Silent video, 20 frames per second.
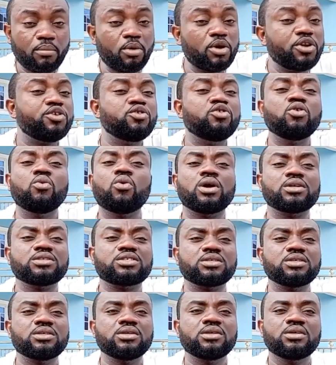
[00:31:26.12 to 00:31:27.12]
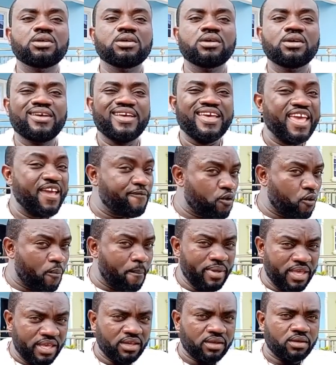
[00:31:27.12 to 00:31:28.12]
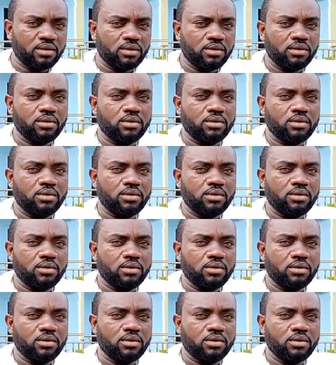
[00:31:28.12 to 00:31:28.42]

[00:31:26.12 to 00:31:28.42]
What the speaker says: But you know what? Even me,